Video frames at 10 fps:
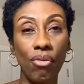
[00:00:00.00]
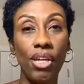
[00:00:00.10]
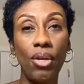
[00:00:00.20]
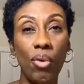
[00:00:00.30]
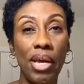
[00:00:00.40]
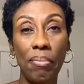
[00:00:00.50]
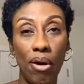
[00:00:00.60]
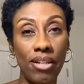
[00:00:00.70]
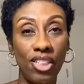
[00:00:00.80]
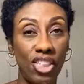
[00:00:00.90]
Three Way
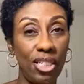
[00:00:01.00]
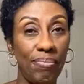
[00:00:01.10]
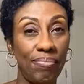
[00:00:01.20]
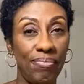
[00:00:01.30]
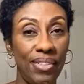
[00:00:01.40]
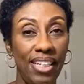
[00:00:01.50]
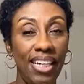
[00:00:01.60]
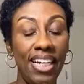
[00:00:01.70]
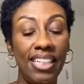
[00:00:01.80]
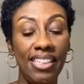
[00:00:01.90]
Partnership.
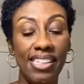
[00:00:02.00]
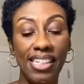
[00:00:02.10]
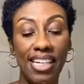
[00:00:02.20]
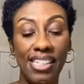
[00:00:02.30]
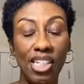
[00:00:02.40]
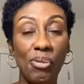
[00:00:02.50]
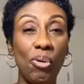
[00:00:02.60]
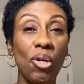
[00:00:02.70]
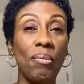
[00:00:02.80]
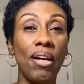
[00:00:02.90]
And in this case, they
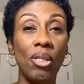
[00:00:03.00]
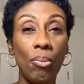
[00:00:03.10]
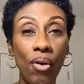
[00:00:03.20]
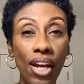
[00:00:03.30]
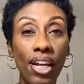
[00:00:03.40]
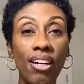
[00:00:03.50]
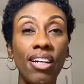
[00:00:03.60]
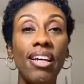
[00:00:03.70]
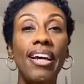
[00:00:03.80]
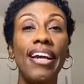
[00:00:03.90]
spoke about the
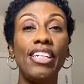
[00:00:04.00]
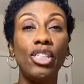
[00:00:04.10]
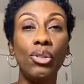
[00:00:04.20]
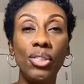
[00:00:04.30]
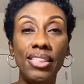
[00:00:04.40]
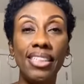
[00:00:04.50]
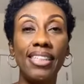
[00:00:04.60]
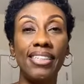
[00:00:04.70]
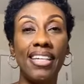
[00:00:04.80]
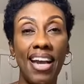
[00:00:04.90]
prayer and the unity
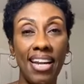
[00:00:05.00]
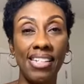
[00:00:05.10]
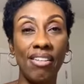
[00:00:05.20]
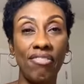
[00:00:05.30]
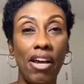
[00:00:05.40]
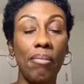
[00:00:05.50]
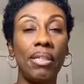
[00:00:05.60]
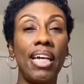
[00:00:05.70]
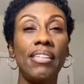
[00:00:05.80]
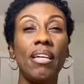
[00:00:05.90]
that they had as a
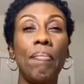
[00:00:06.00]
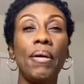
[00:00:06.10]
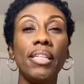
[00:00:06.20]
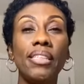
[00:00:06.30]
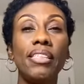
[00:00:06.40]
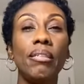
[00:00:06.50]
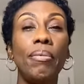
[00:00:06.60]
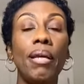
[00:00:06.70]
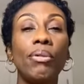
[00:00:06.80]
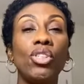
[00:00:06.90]
family and the ability to
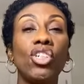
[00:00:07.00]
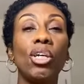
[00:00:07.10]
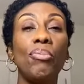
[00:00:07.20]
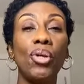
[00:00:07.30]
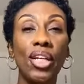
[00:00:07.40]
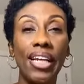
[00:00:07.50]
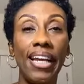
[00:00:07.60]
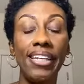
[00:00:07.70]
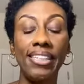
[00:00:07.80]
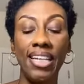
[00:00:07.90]
be able to
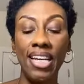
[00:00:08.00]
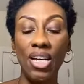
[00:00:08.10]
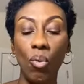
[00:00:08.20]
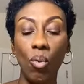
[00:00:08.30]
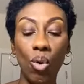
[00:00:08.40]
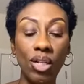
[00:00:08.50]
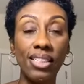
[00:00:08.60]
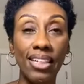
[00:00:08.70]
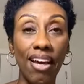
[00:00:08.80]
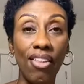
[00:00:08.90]
communicate,
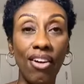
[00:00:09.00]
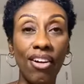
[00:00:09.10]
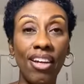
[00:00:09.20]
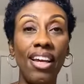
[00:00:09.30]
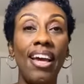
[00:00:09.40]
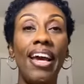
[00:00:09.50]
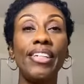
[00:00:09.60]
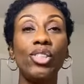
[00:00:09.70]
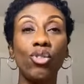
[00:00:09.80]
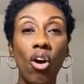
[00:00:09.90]
work together,
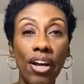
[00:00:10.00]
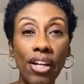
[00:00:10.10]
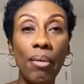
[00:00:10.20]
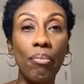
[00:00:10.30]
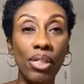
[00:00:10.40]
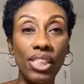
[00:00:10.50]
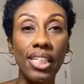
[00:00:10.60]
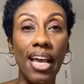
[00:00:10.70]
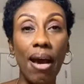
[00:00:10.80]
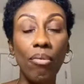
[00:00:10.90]
and draw it and bridge
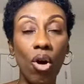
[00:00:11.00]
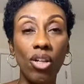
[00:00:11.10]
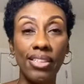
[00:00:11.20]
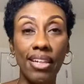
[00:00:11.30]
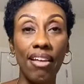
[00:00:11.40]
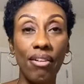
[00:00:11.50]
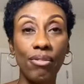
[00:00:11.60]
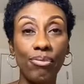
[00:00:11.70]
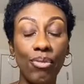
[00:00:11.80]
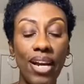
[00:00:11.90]
the gap all together,
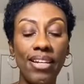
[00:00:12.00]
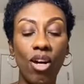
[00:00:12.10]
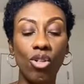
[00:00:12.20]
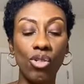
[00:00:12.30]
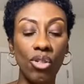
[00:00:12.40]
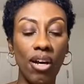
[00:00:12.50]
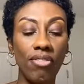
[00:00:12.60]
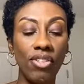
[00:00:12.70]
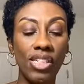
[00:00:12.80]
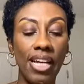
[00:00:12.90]
right? Also
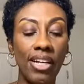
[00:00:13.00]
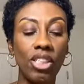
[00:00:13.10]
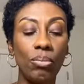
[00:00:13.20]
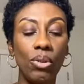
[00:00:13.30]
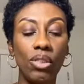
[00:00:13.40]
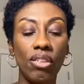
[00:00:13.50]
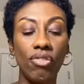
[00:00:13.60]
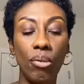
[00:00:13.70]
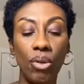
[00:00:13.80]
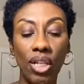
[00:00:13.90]
covers the attributes
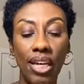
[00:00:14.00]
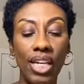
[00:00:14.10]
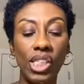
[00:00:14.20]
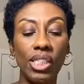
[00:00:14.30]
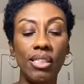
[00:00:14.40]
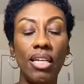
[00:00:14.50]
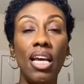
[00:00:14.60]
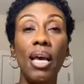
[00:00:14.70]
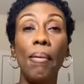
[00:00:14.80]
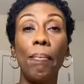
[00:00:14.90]
of communication,
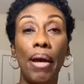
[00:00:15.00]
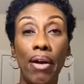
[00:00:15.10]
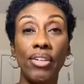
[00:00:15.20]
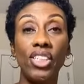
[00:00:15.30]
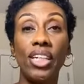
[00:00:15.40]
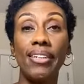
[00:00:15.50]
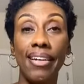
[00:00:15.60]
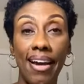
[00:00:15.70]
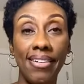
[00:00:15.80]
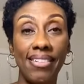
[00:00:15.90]
marriage,
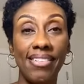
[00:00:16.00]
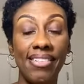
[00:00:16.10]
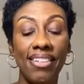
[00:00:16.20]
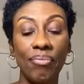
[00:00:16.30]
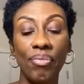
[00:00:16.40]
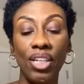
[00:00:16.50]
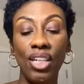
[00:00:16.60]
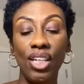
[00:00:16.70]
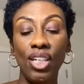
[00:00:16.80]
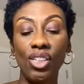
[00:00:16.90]
and guidance.
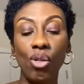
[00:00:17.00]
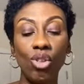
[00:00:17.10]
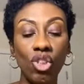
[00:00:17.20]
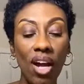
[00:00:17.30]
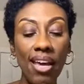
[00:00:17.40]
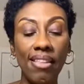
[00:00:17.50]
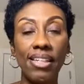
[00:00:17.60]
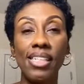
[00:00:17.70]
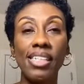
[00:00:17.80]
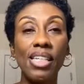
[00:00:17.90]
So try
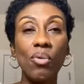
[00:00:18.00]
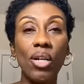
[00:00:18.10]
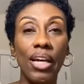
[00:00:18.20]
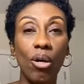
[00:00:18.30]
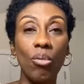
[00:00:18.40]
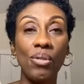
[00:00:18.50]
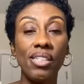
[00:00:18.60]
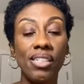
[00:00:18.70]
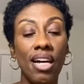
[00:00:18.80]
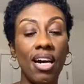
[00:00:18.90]
this, see what
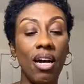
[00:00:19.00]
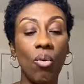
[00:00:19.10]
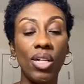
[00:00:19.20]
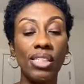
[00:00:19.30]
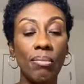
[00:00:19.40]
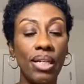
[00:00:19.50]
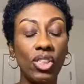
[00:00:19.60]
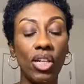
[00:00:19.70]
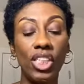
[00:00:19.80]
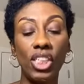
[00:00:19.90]
helps. Uh, I wanted to
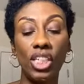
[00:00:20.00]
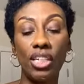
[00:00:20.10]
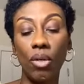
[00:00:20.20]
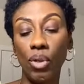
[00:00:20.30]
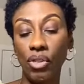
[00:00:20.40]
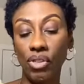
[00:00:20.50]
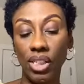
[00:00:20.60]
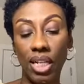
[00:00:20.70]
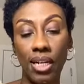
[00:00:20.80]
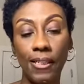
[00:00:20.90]
make sure I share that with you
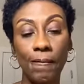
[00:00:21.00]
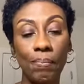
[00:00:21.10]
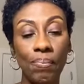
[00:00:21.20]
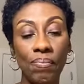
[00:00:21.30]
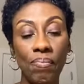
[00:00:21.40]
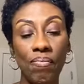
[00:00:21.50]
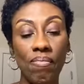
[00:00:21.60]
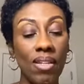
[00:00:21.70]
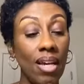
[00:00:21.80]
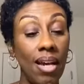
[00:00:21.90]
tonight.
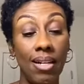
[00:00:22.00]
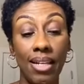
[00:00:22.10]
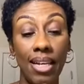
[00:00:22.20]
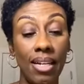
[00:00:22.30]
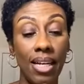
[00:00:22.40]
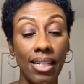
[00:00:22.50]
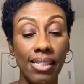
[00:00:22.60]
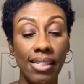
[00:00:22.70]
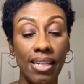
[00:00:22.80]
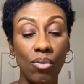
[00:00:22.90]
And again, like
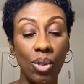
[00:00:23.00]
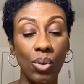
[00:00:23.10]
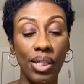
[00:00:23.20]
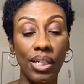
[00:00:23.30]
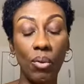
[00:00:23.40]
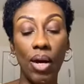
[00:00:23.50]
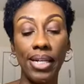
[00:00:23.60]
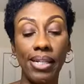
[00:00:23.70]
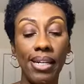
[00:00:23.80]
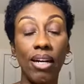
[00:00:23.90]
I said, we're quickly
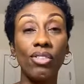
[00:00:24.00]
winding